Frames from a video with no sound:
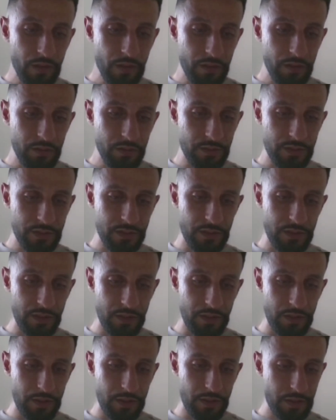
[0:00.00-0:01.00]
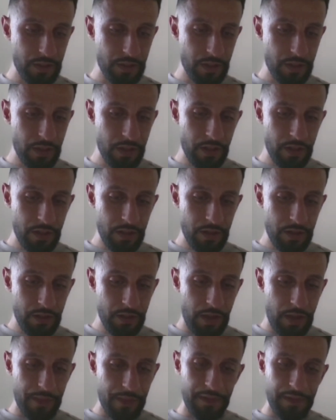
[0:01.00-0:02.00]
Let's see.
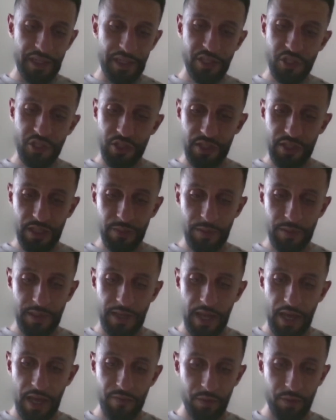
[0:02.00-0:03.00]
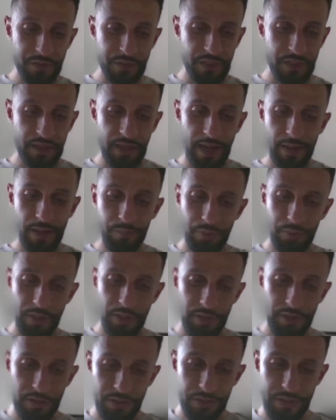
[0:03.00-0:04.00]
And then each team can have up to 9
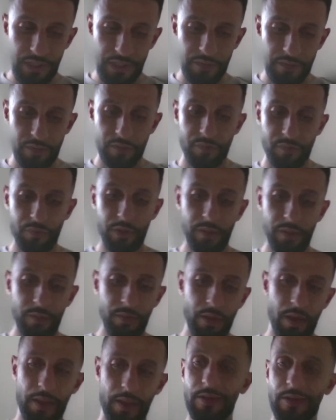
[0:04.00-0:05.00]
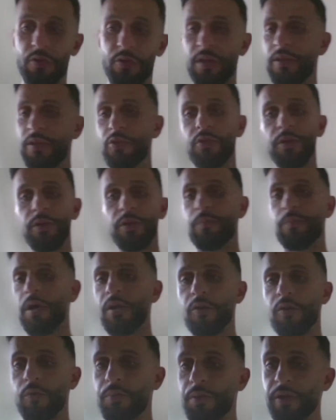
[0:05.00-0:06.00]
players, even if you can
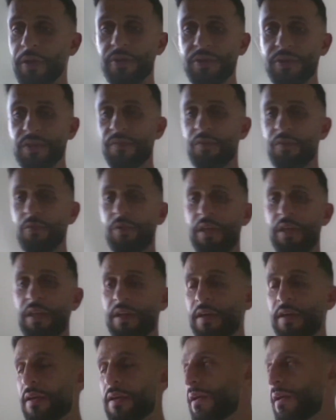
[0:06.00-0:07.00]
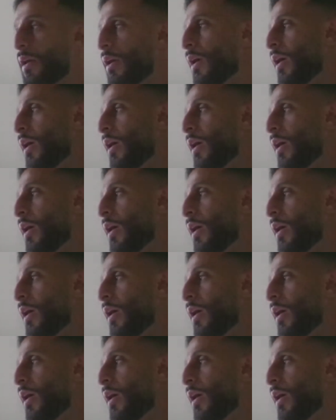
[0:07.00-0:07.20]
borrow players if you need it.